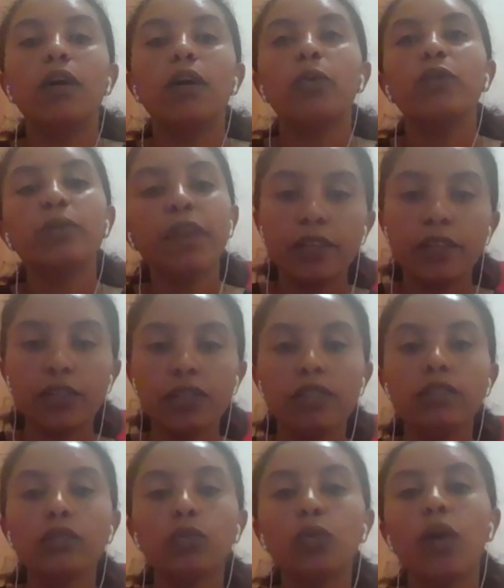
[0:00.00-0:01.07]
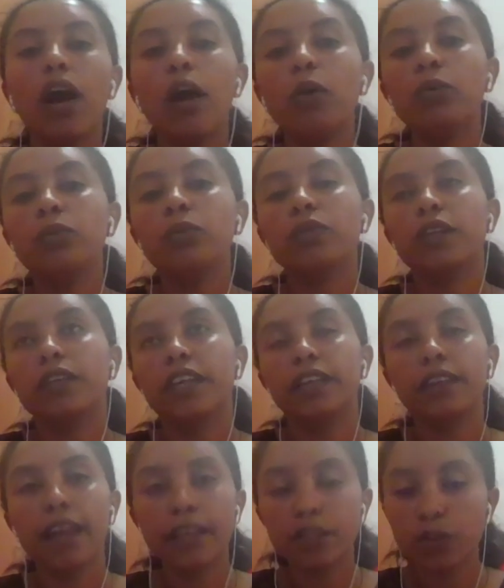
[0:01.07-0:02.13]
when we pay a little attention to
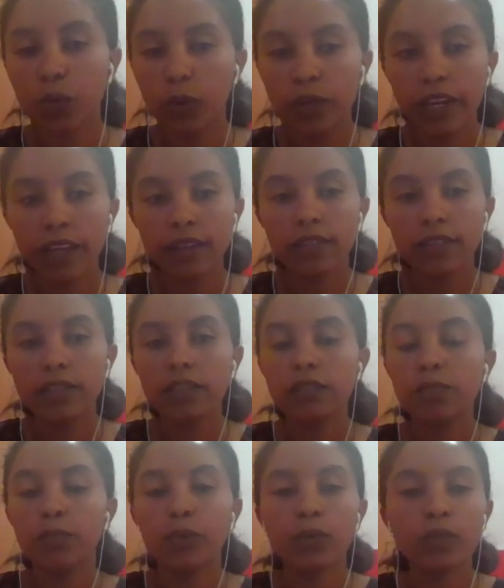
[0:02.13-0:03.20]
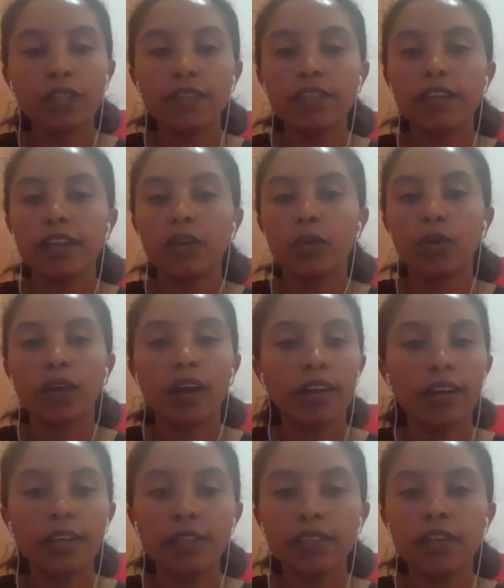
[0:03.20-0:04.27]
how the data is collected, processed, and
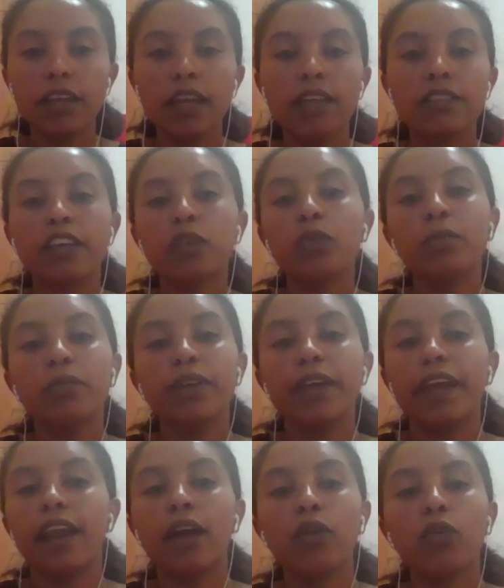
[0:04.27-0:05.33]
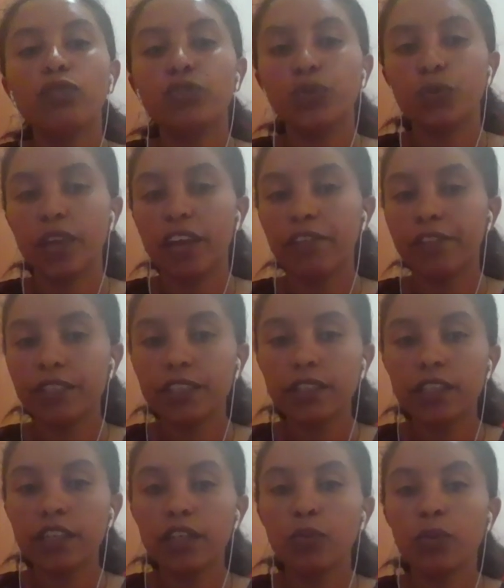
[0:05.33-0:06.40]
organized, there will be a lack of
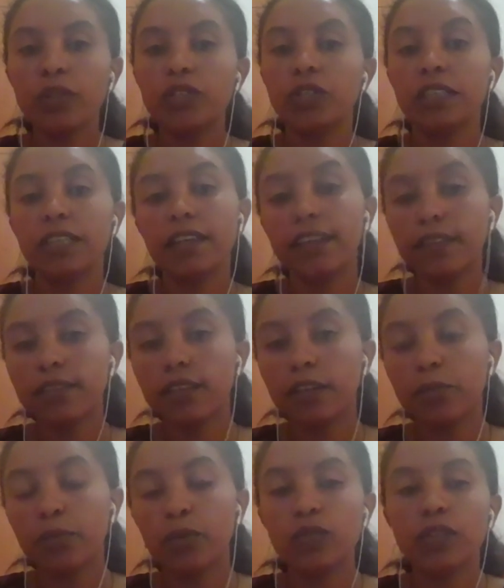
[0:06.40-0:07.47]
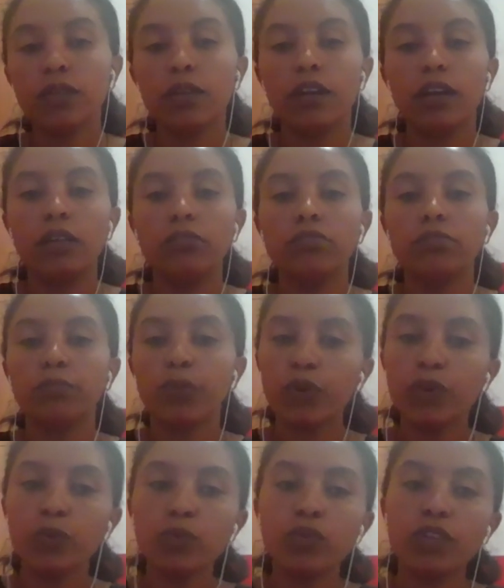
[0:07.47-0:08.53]
geodiversity, which incidentally
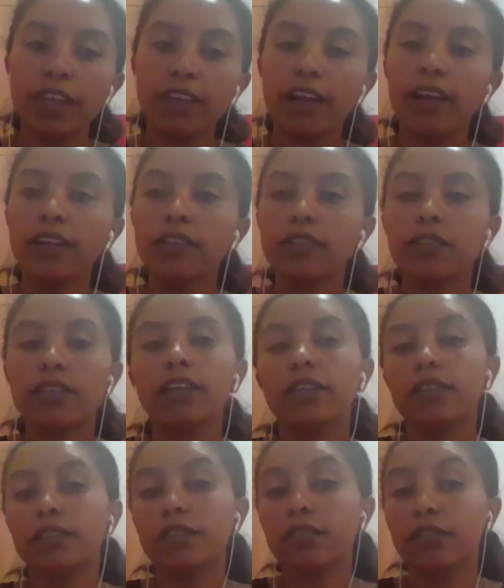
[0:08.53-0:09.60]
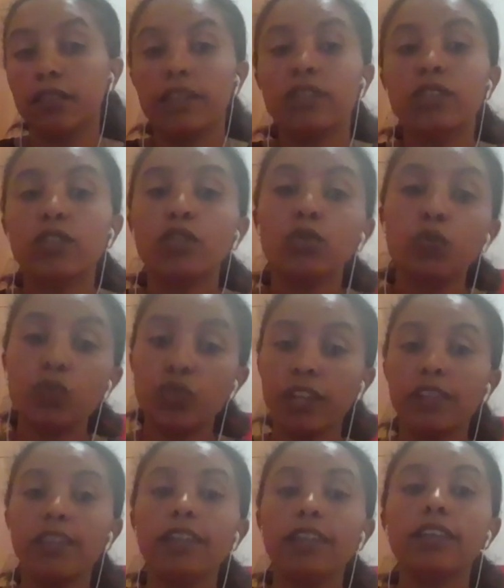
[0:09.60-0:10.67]
produce data that leads to
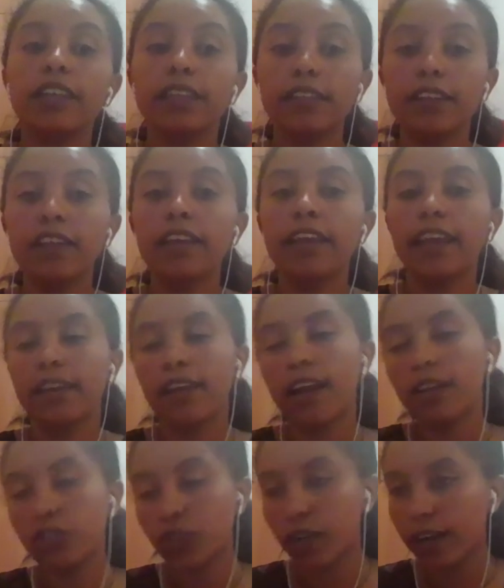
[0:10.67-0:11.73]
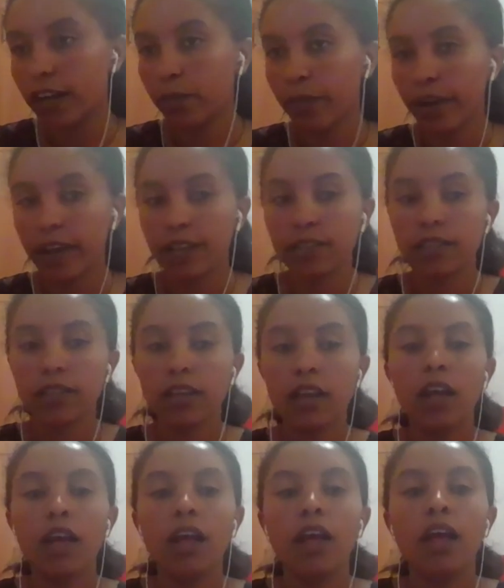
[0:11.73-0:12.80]
gender, ethnic, and cultural bias.
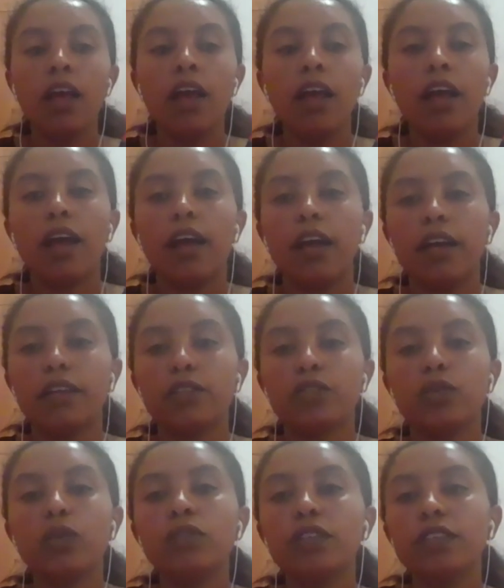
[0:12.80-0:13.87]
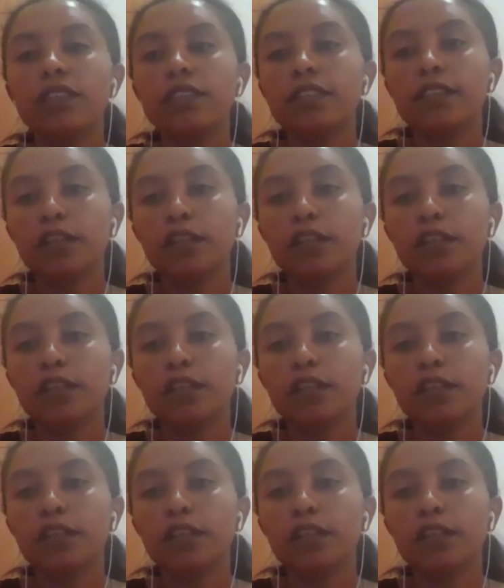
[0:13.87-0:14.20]
So this